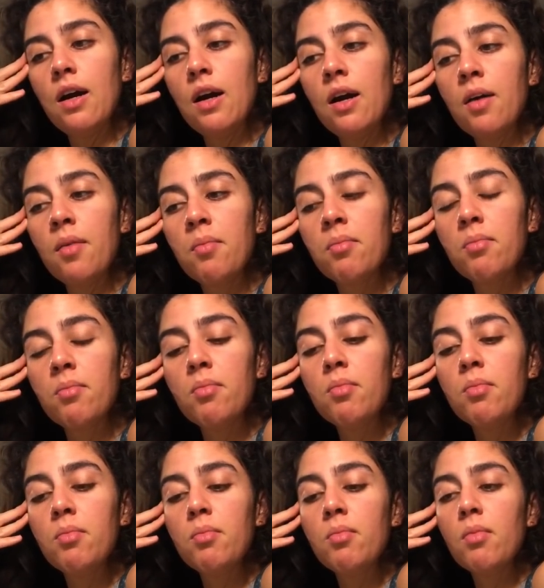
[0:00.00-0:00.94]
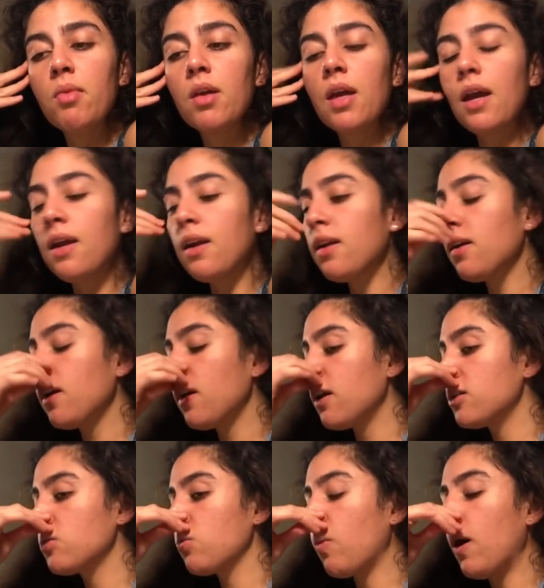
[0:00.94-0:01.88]
I'm getting
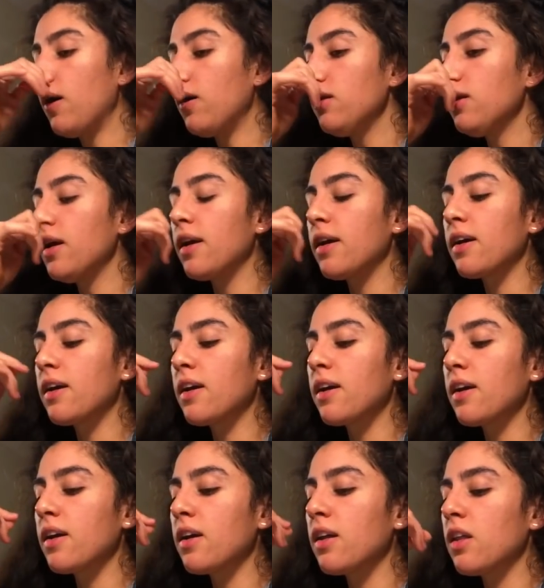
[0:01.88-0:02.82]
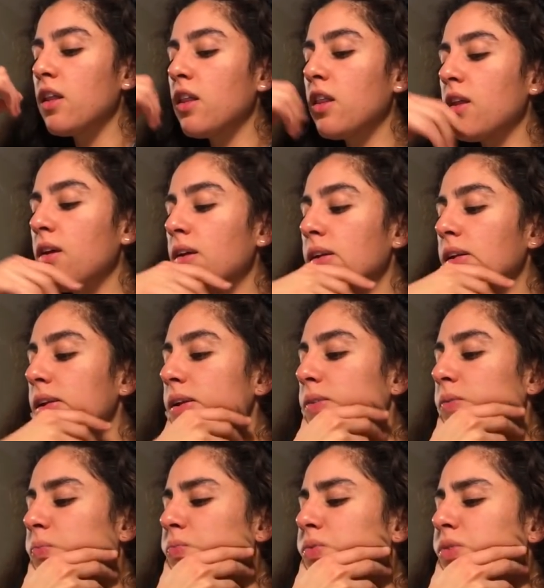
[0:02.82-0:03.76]
as well like
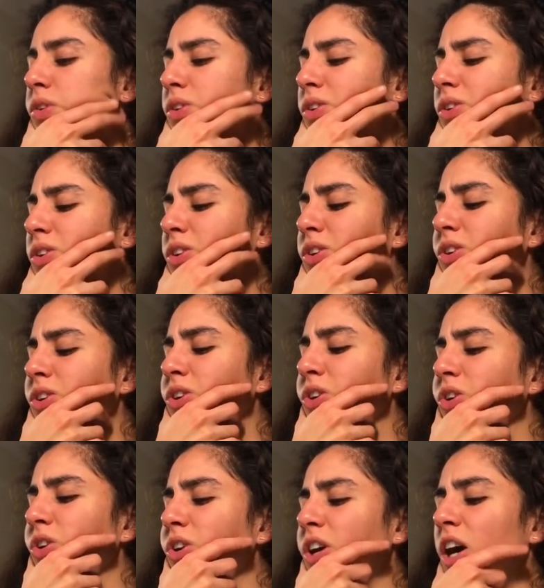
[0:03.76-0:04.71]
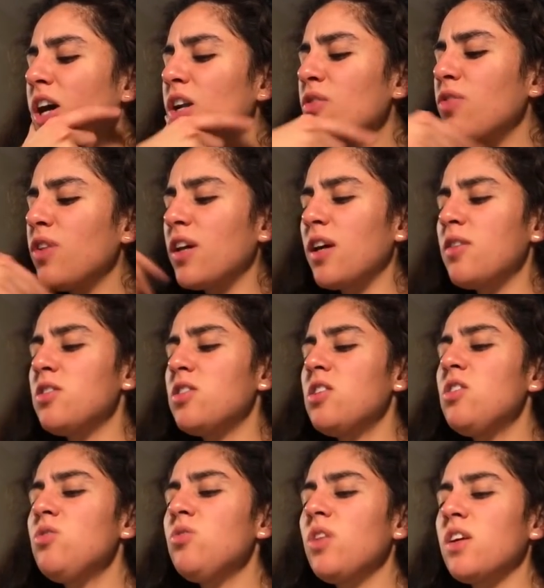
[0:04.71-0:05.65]
that you're kind of like, I
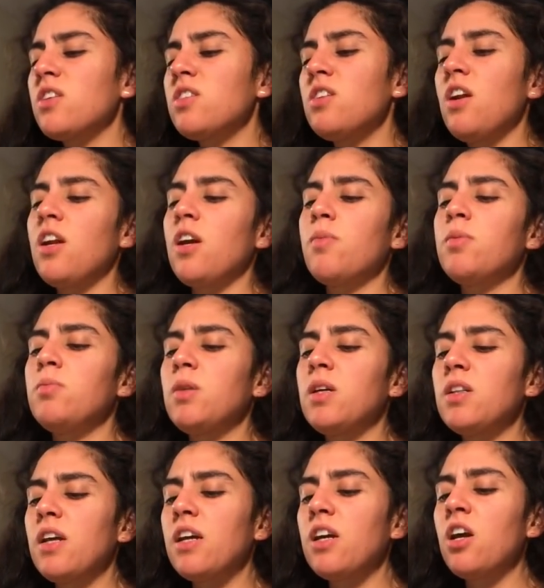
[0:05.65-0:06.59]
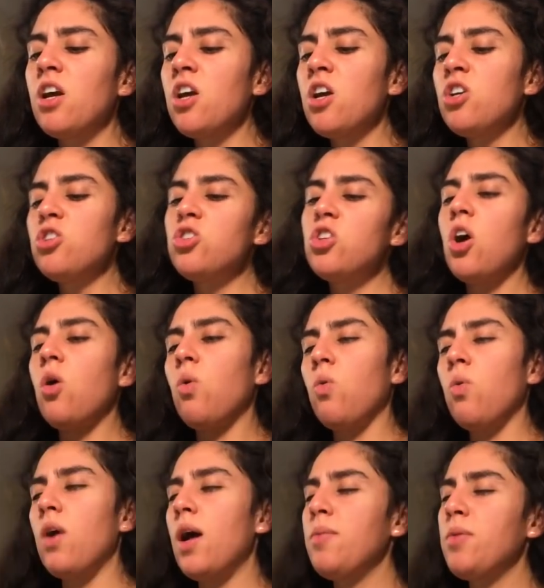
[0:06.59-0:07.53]
see you like standing up and being like,
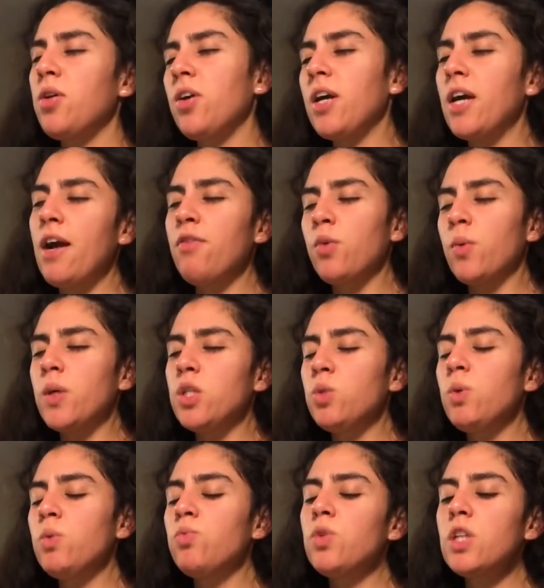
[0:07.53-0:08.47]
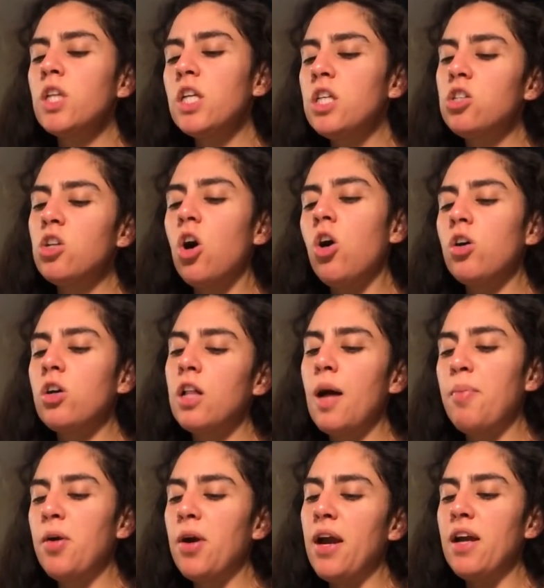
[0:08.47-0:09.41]
so I'm hearing, everyone, do we really need to all
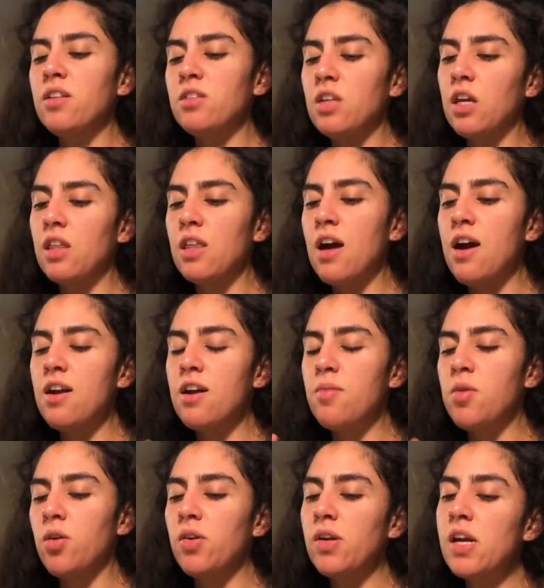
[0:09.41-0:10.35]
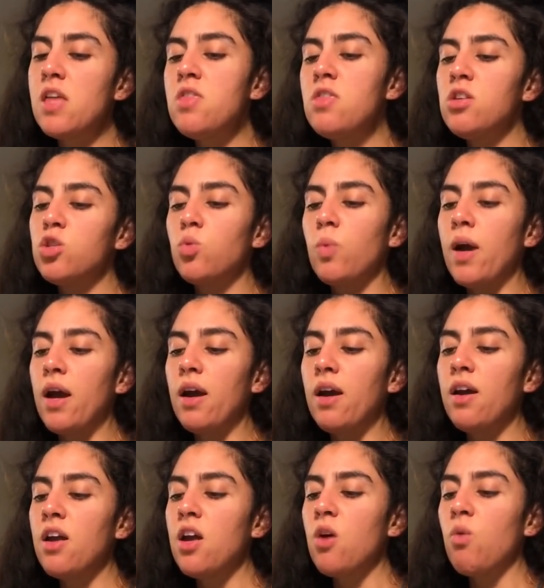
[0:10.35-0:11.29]
clap our hands like that? I'm hearing in this
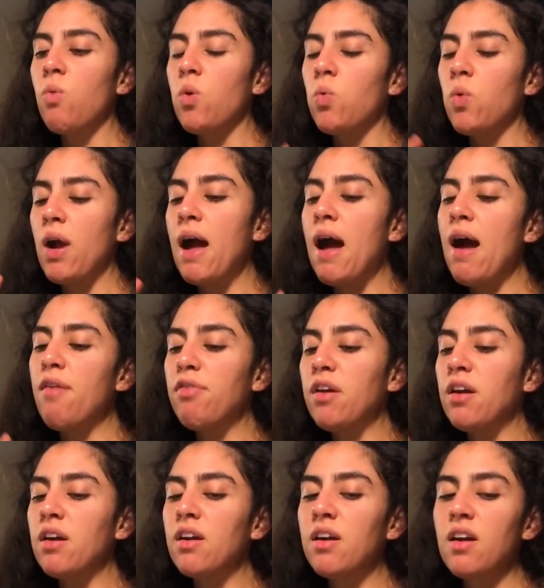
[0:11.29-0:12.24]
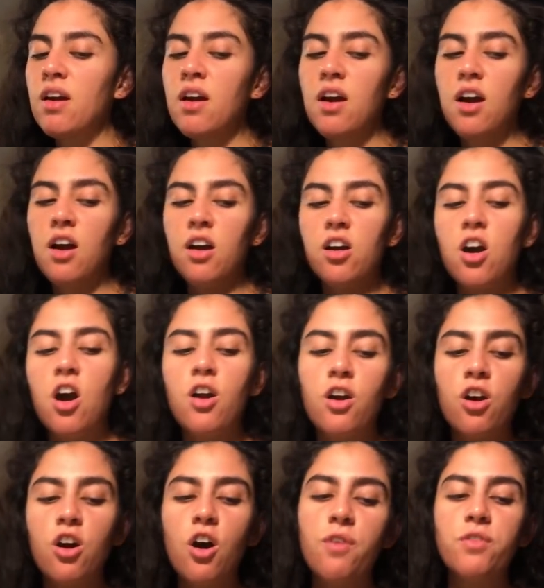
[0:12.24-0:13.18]
way when we're having a
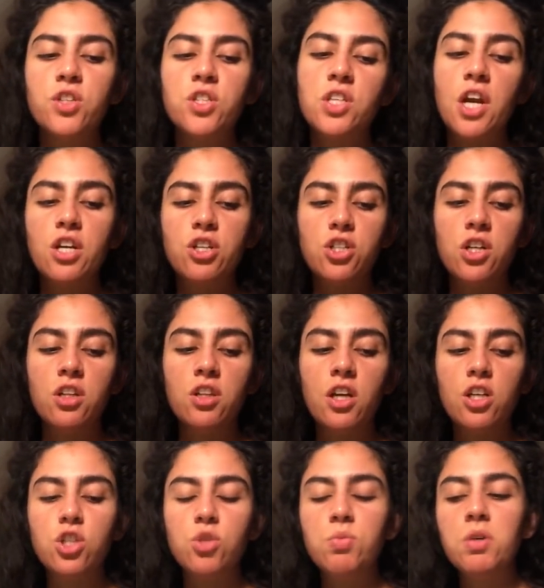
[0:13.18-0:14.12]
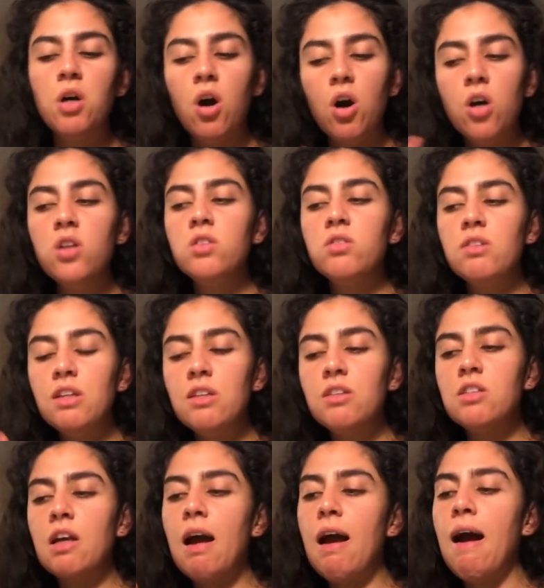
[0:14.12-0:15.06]
conversation, like, do we all
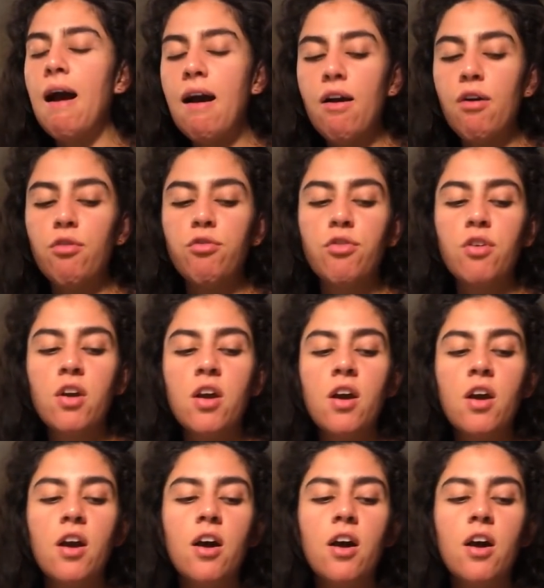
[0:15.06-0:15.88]
need to have